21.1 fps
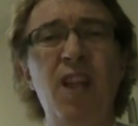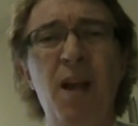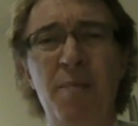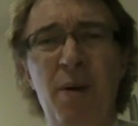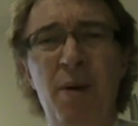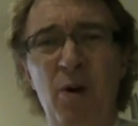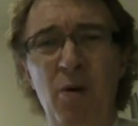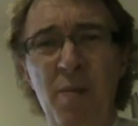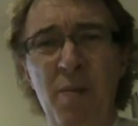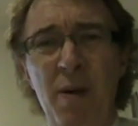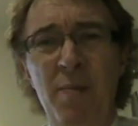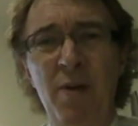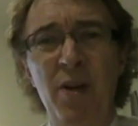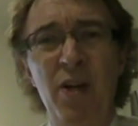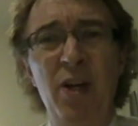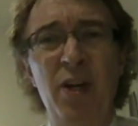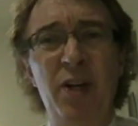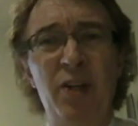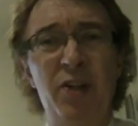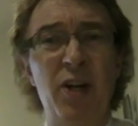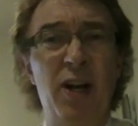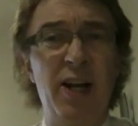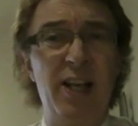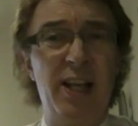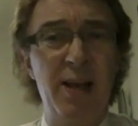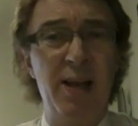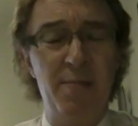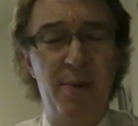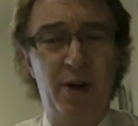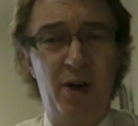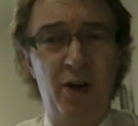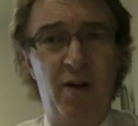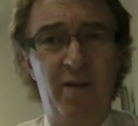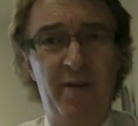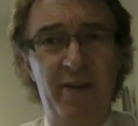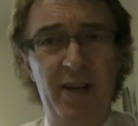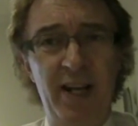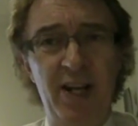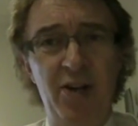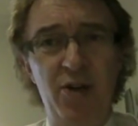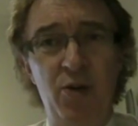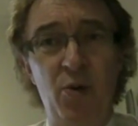But remember, you've got to try to keep it
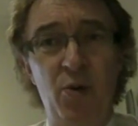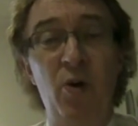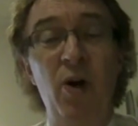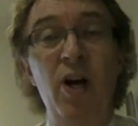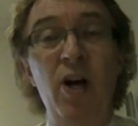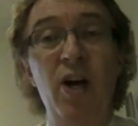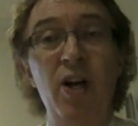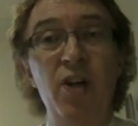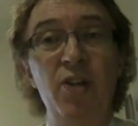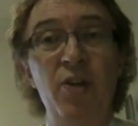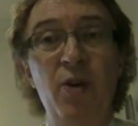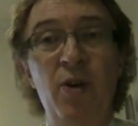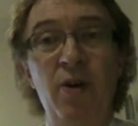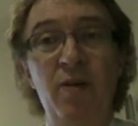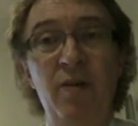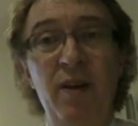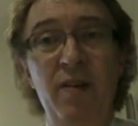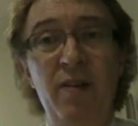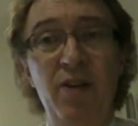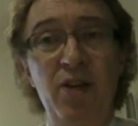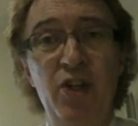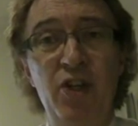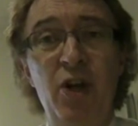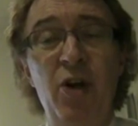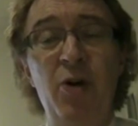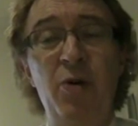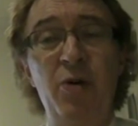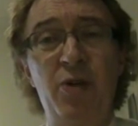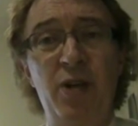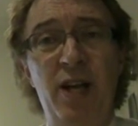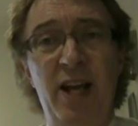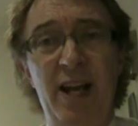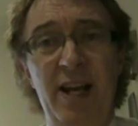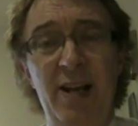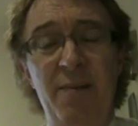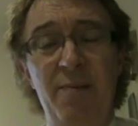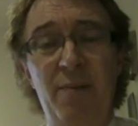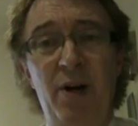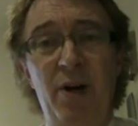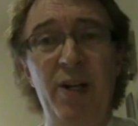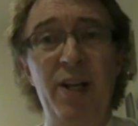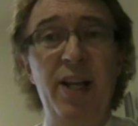confidential. So if you ever show it to
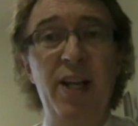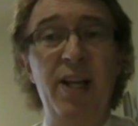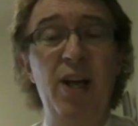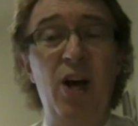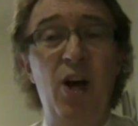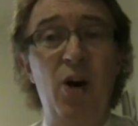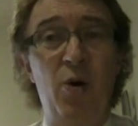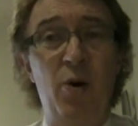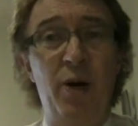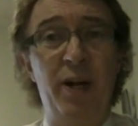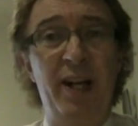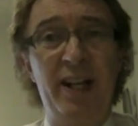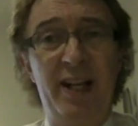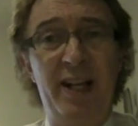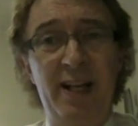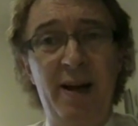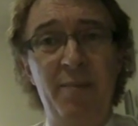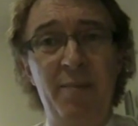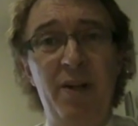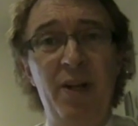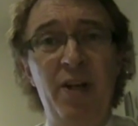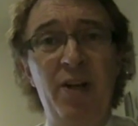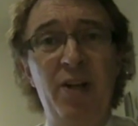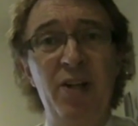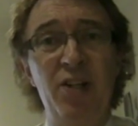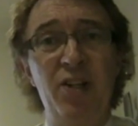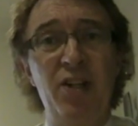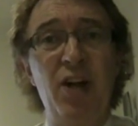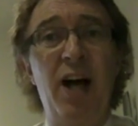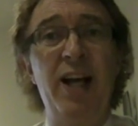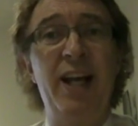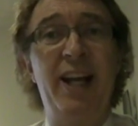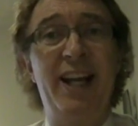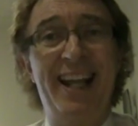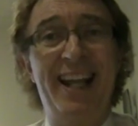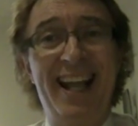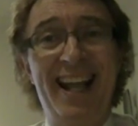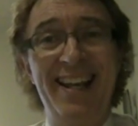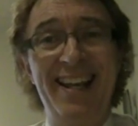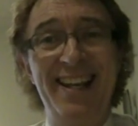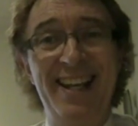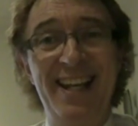anybody or any company, you've got to sign an
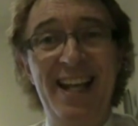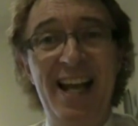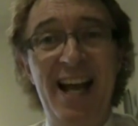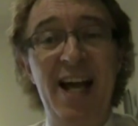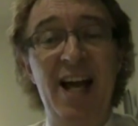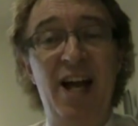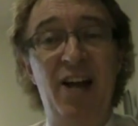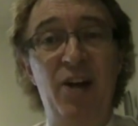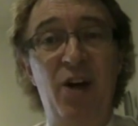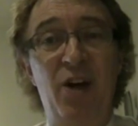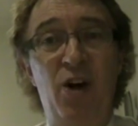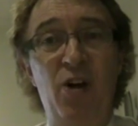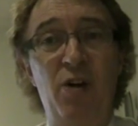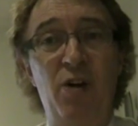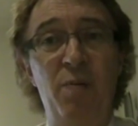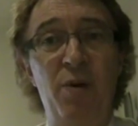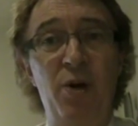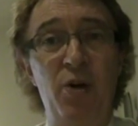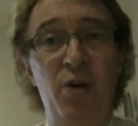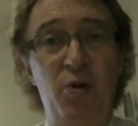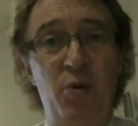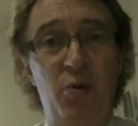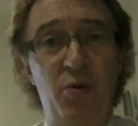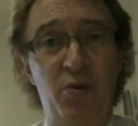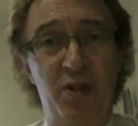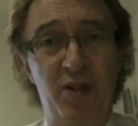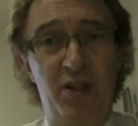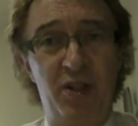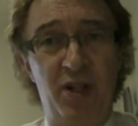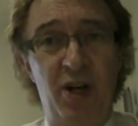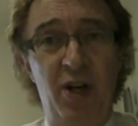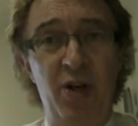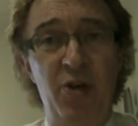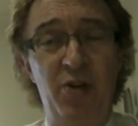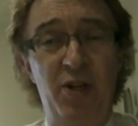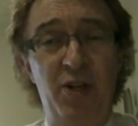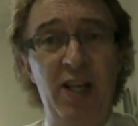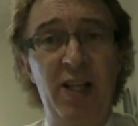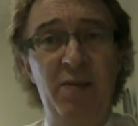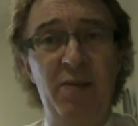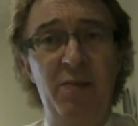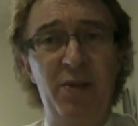NDA, a non-commercial disclosure,
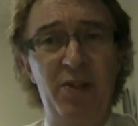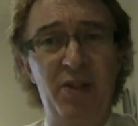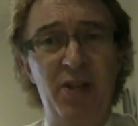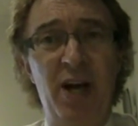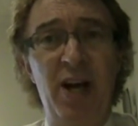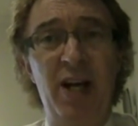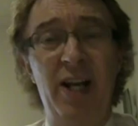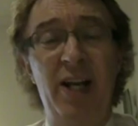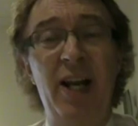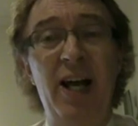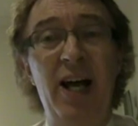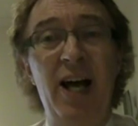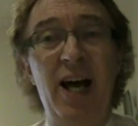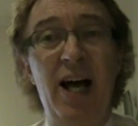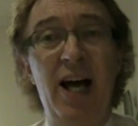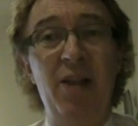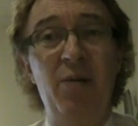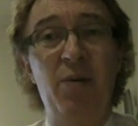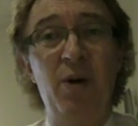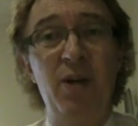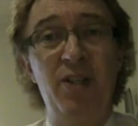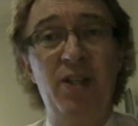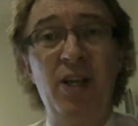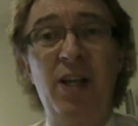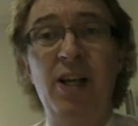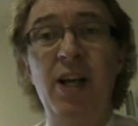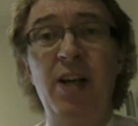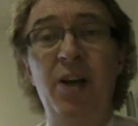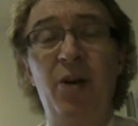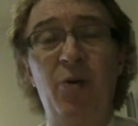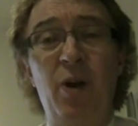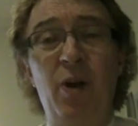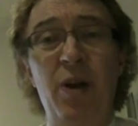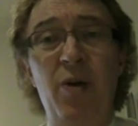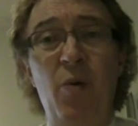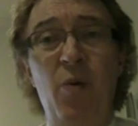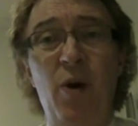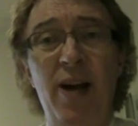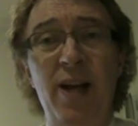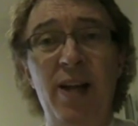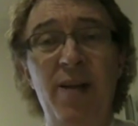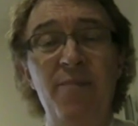get them to sign it. Otherwise, they're going to run
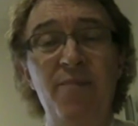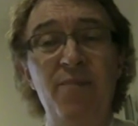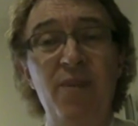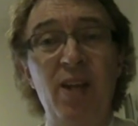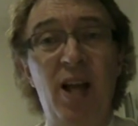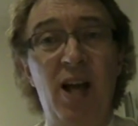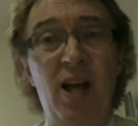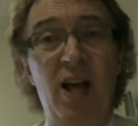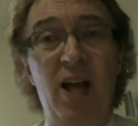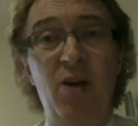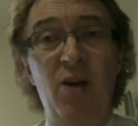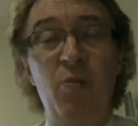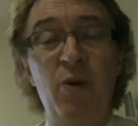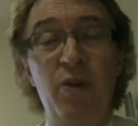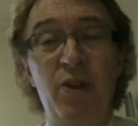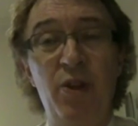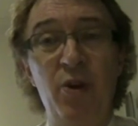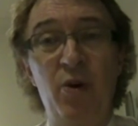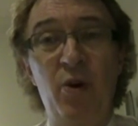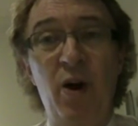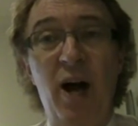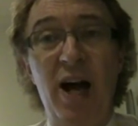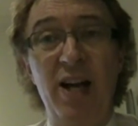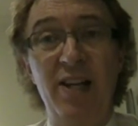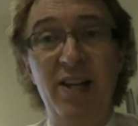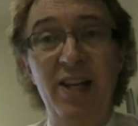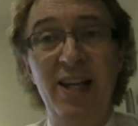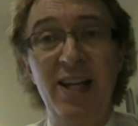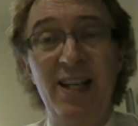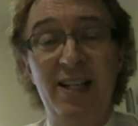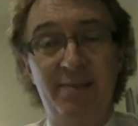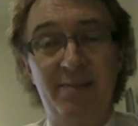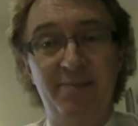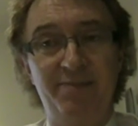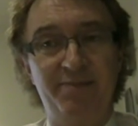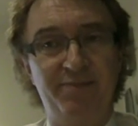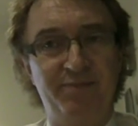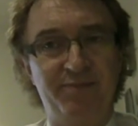away with your idea.